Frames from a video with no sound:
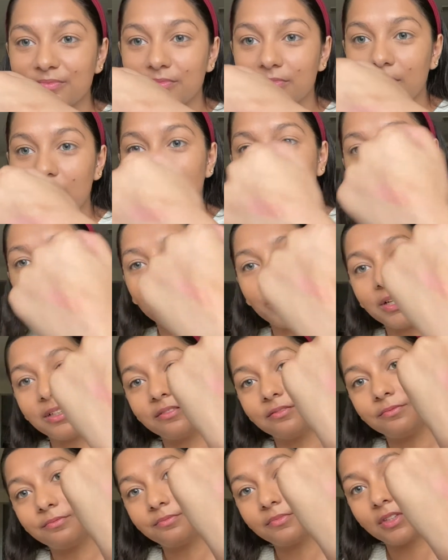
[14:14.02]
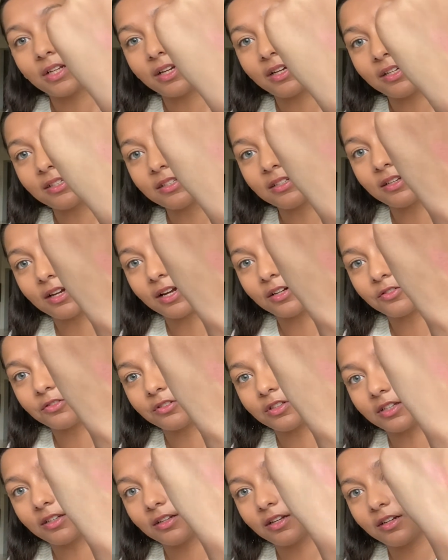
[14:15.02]
Oh, well, I guess in natural
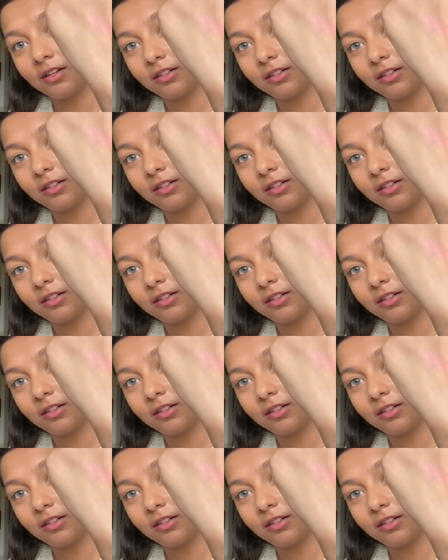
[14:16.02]
daylight it